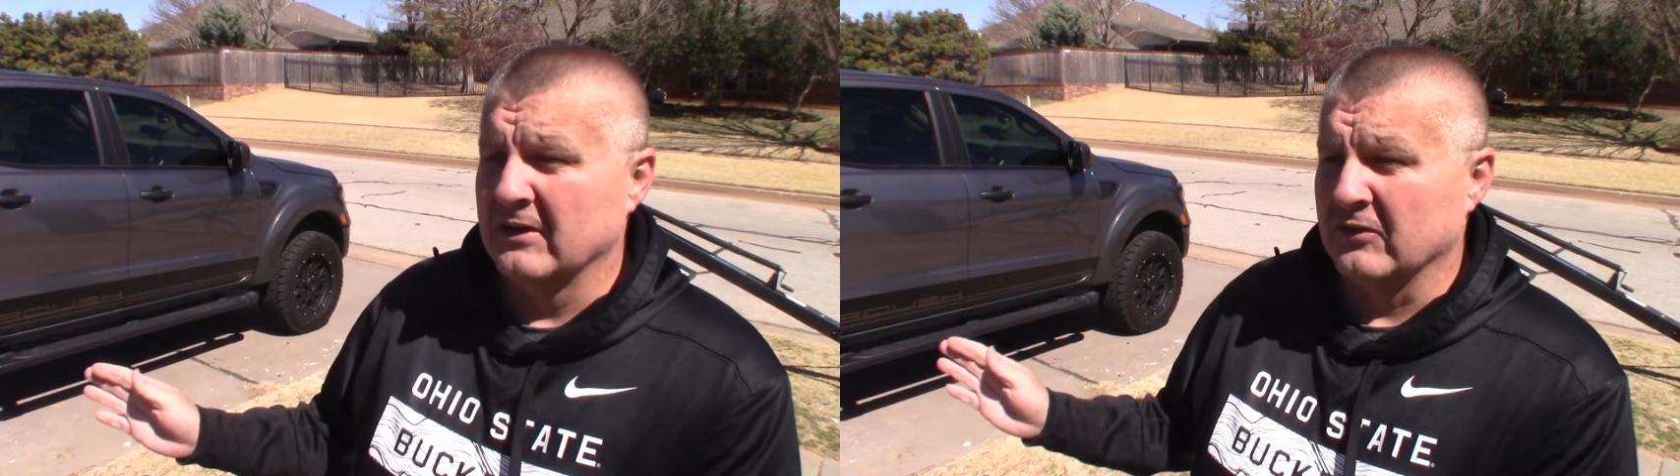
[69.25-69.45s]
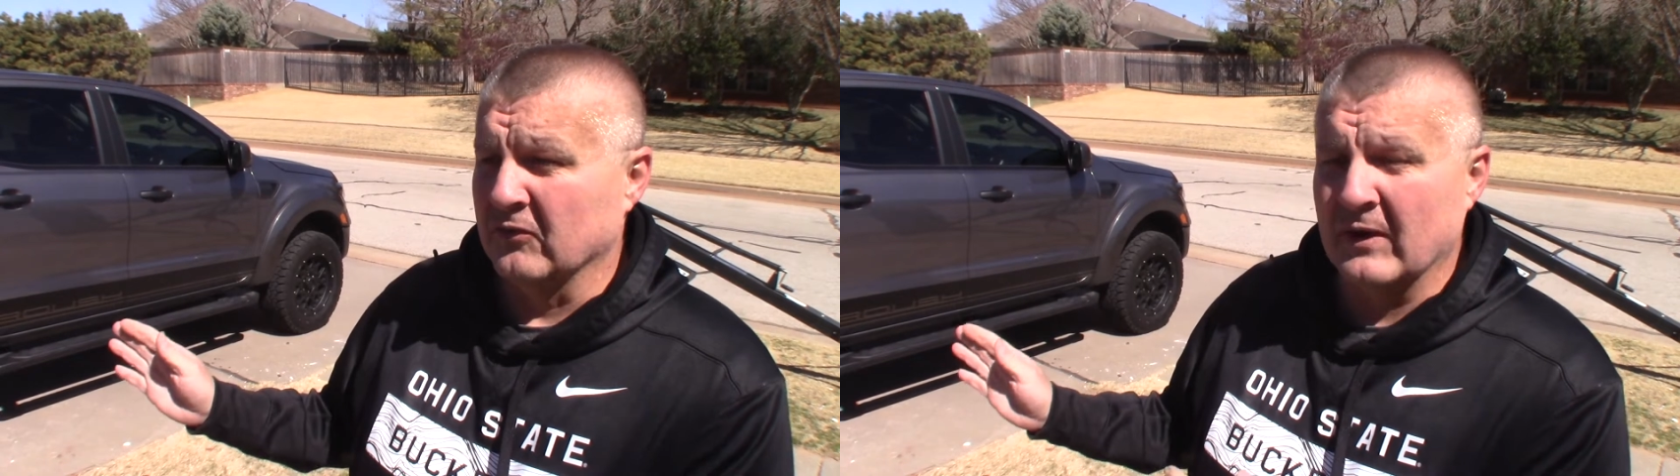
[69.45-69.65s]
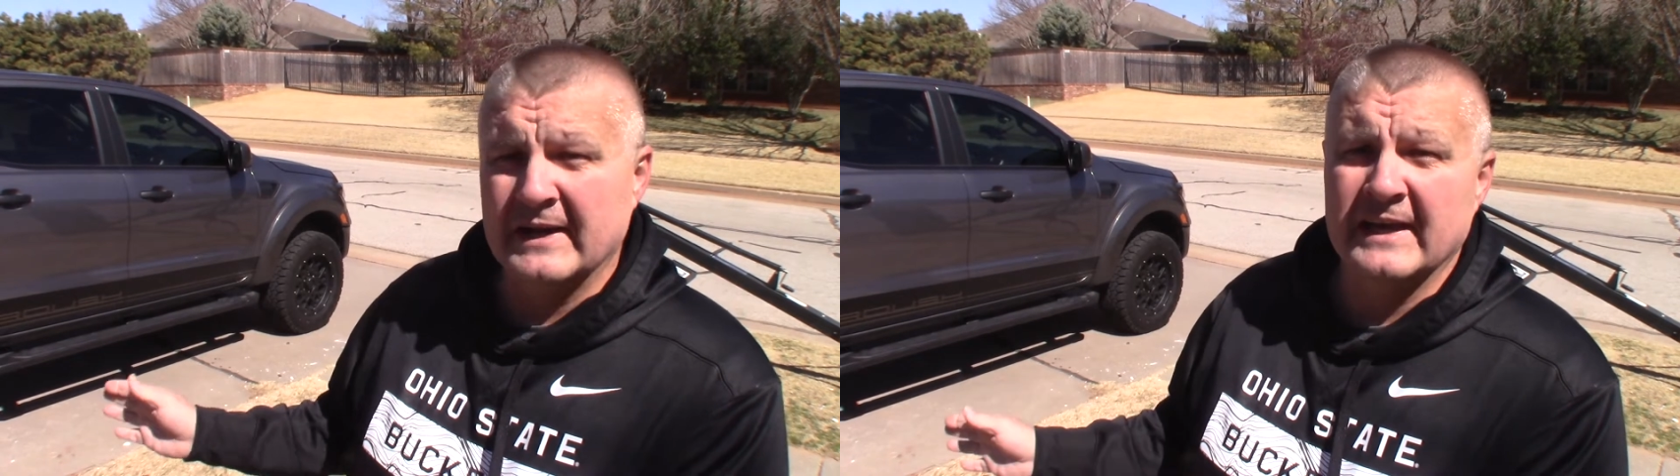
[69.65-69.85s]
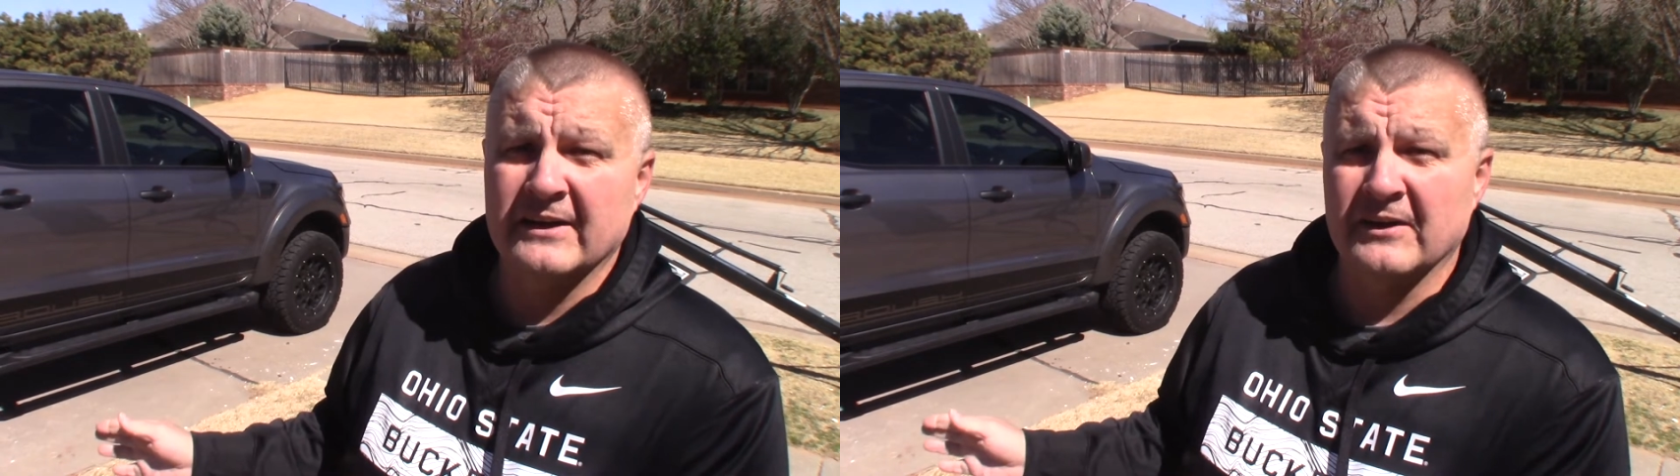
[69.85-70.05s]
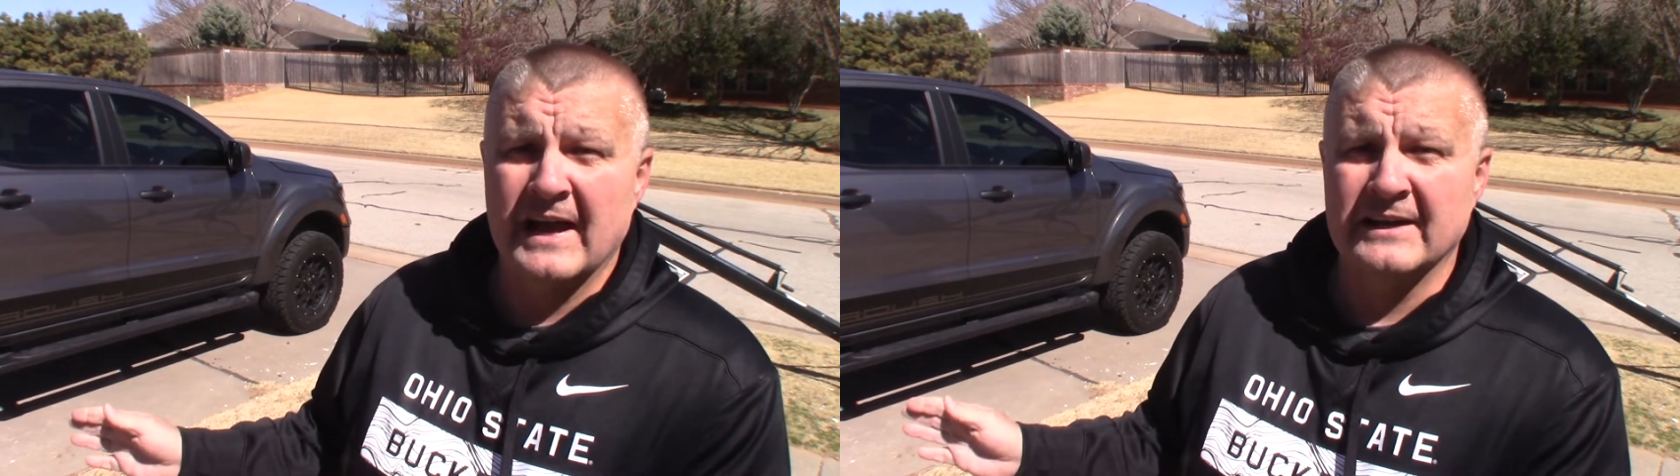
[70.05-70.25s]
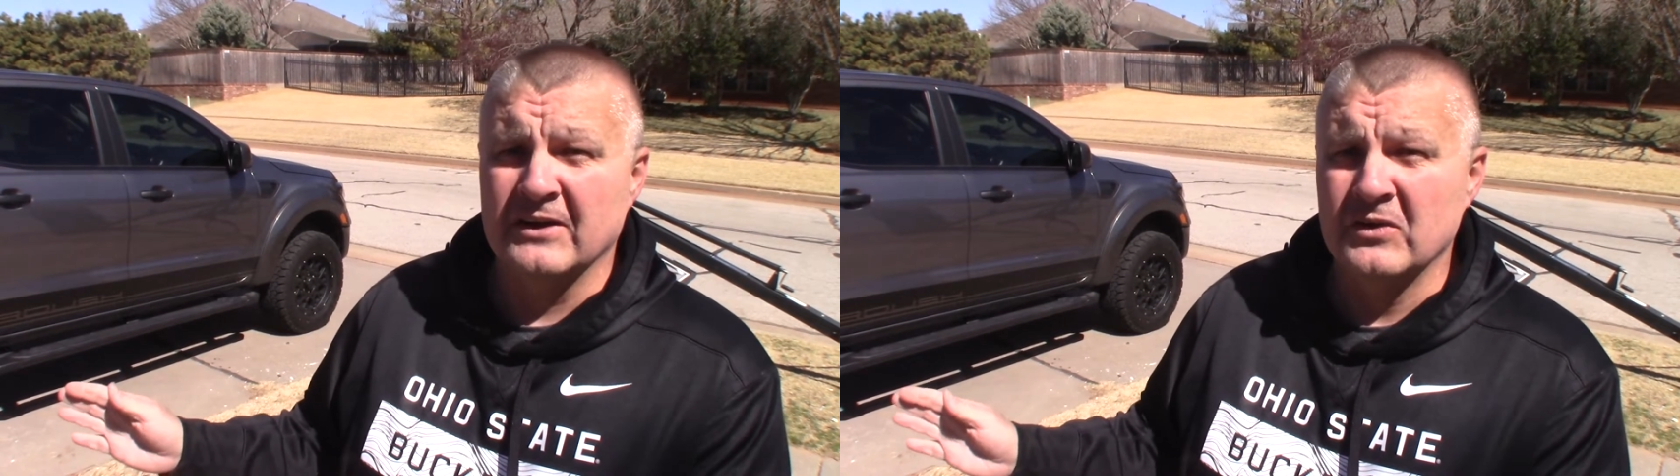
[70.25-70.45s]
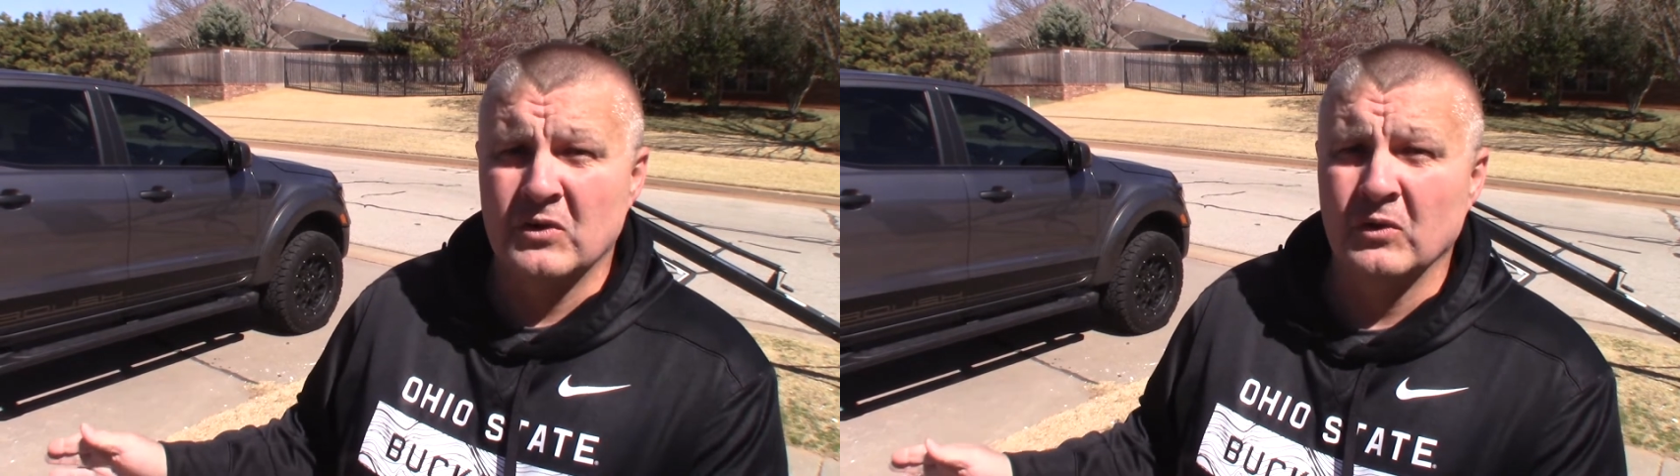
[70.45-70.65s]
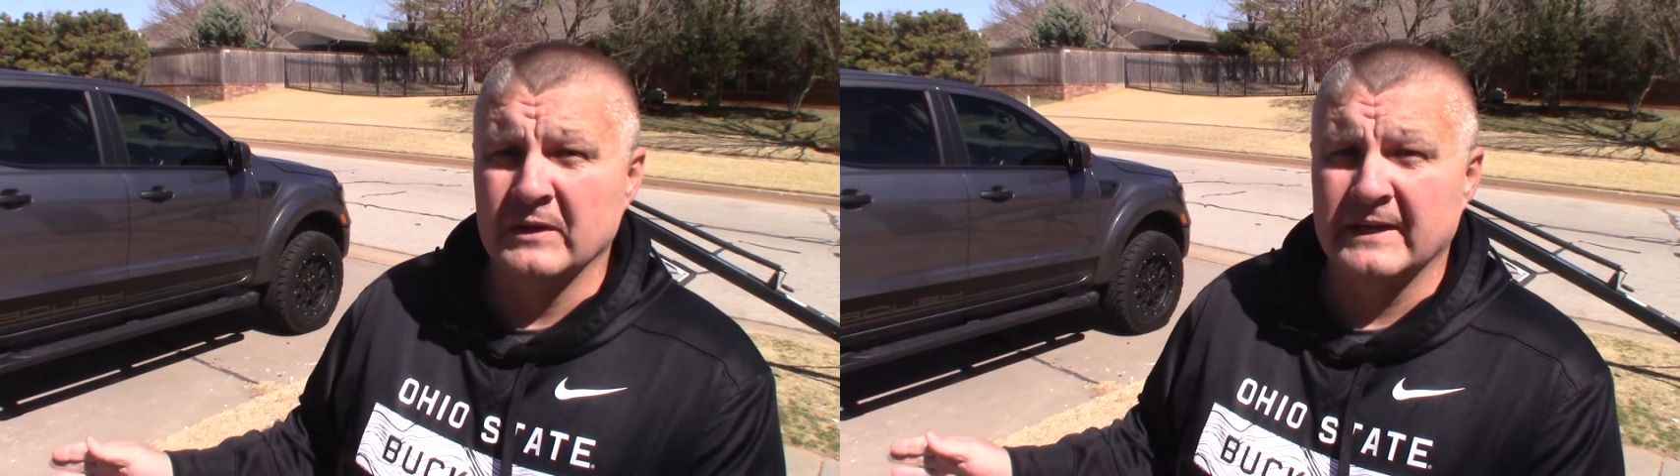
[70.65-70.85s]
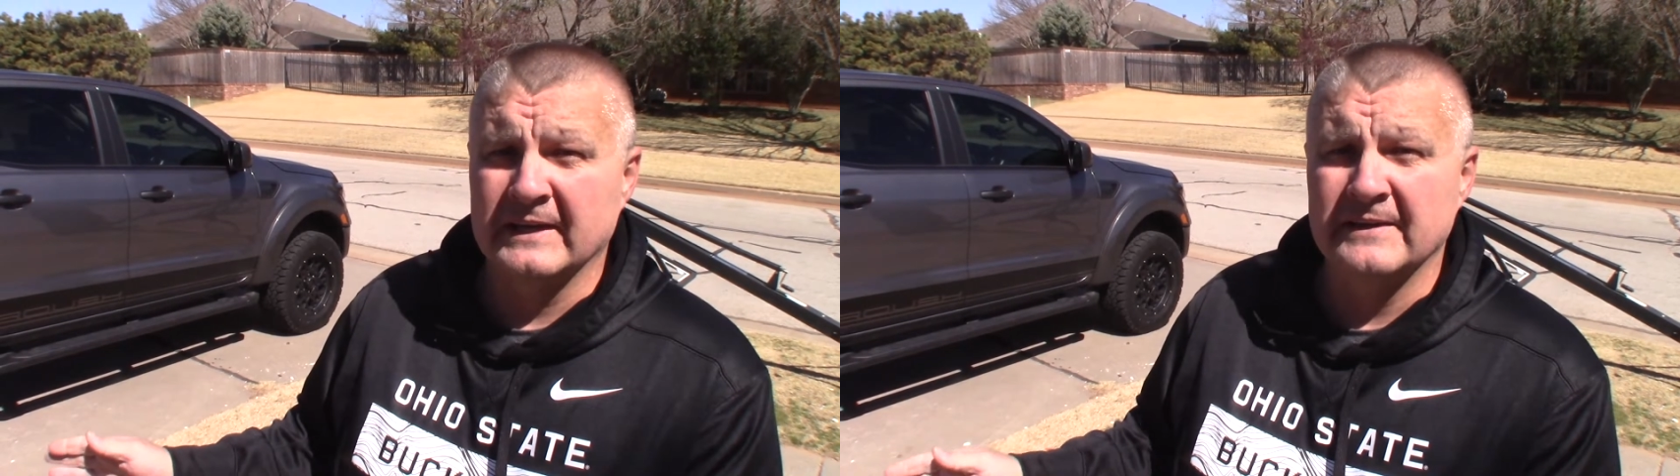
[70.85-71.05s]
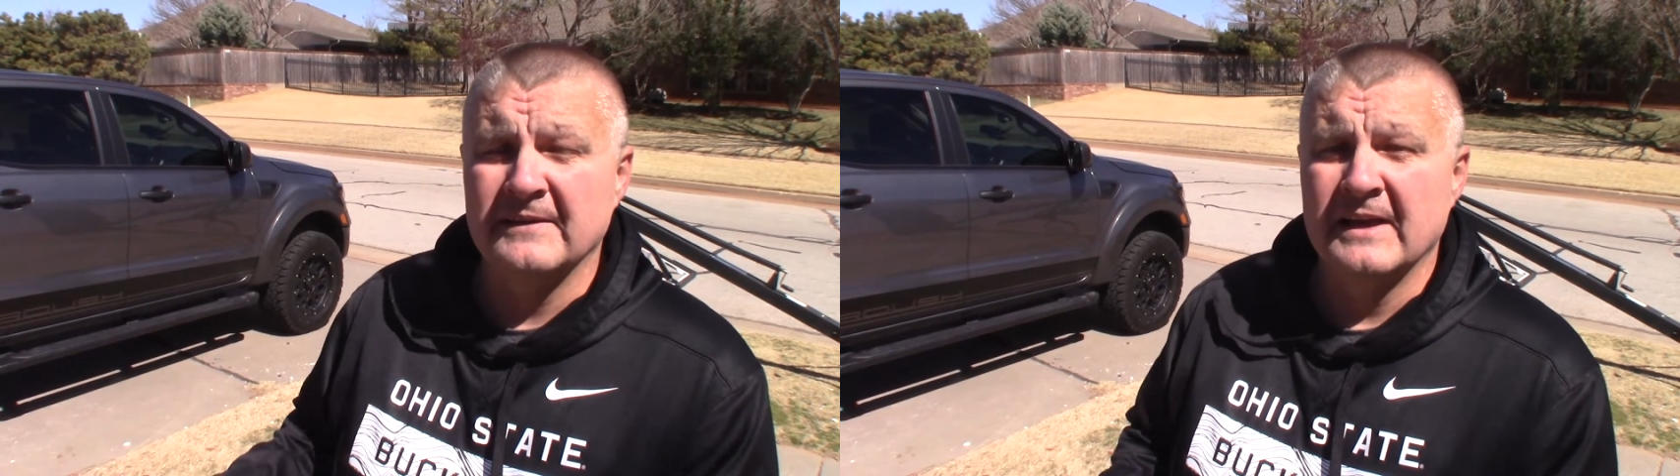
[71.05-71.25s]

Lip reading: the radiator had no coolant in it,